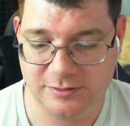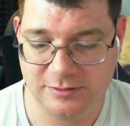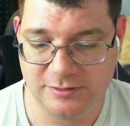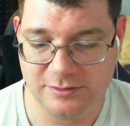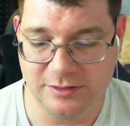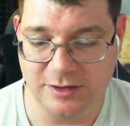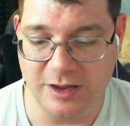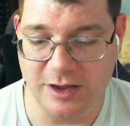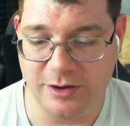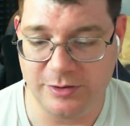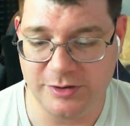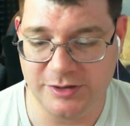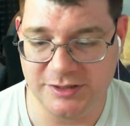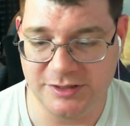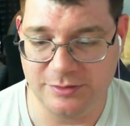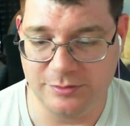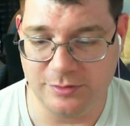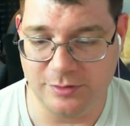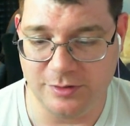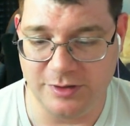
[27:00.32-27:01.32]
No, because
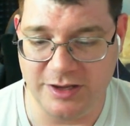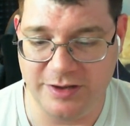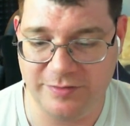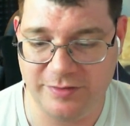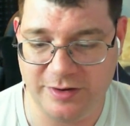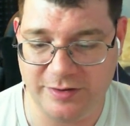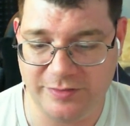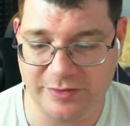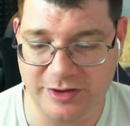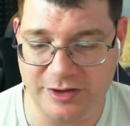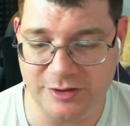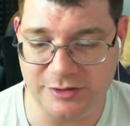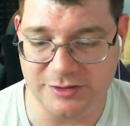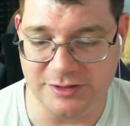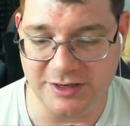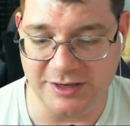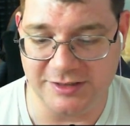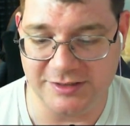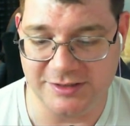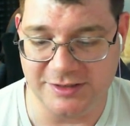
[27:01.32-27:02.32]
it won't. Even if I use
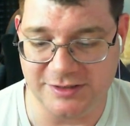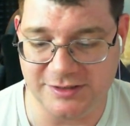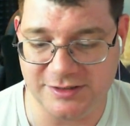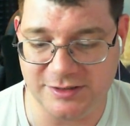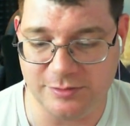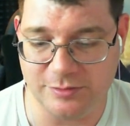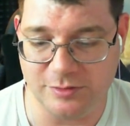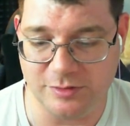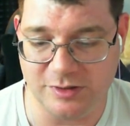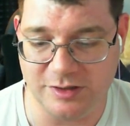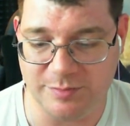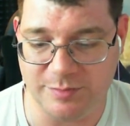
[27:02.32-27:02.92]
an instance, it will only